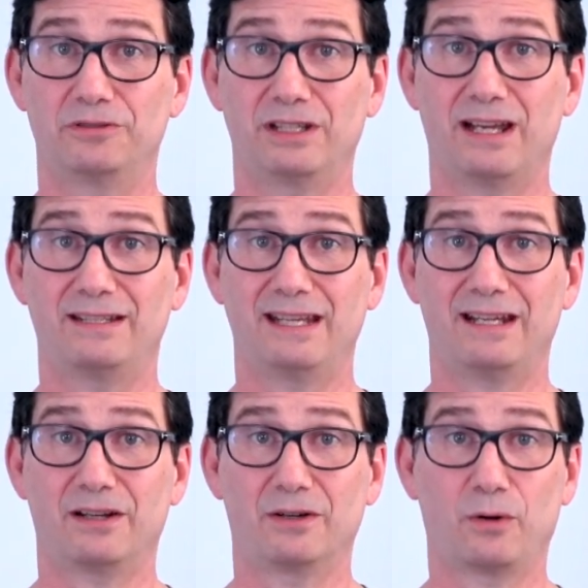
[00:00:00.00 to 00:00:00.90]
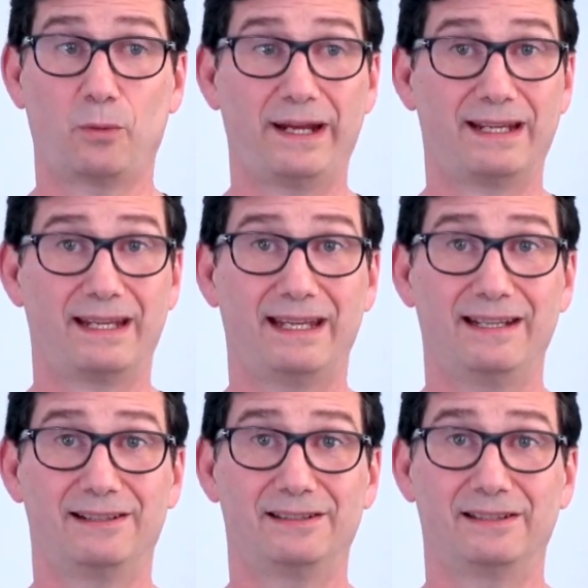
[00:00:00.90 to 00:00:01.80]
say I take a quick
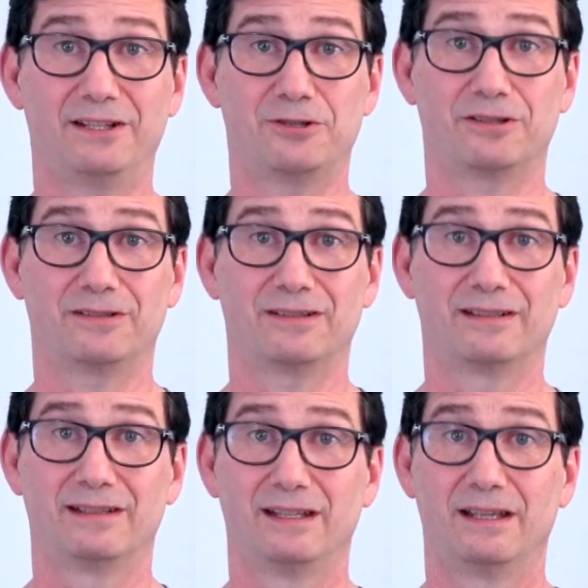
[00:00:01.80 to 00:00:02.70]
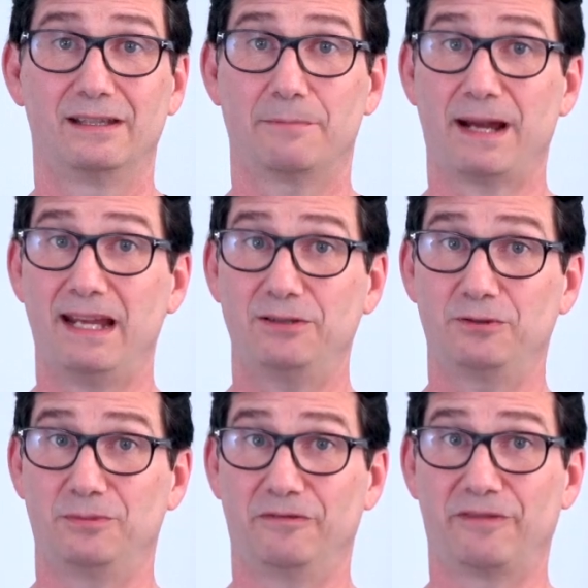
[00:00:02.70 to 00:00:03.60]
inhalation. Then my hands
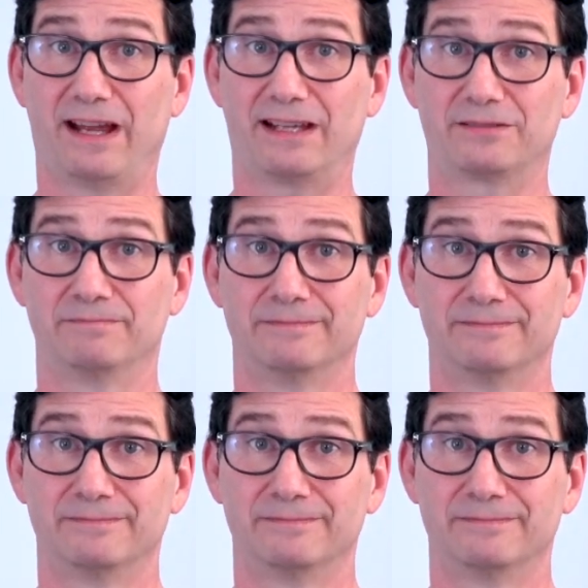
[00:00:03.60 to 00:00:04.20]
would move fast.